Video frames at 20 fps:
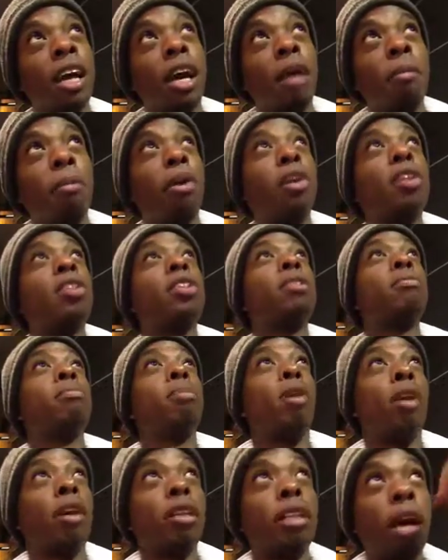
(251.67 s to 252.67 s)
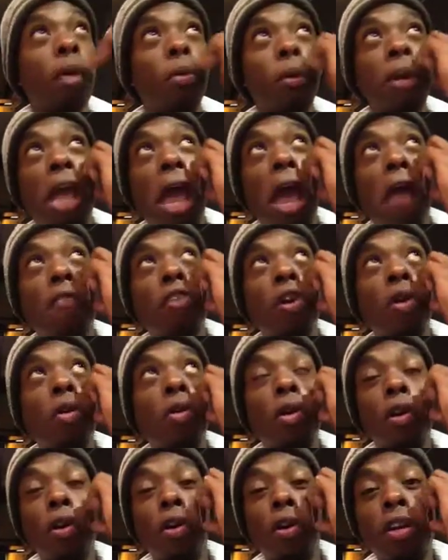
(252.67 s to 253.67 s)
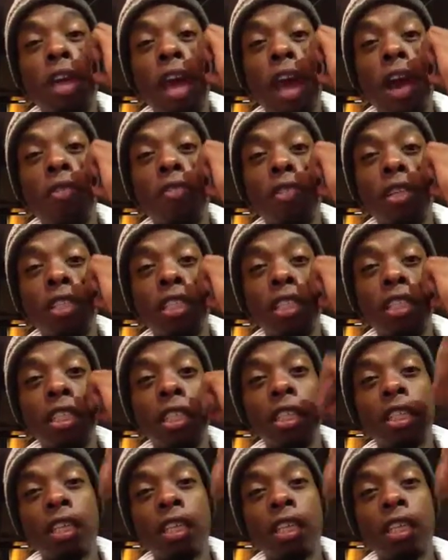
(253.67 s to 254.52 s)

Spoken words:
immersion part that we have going on now really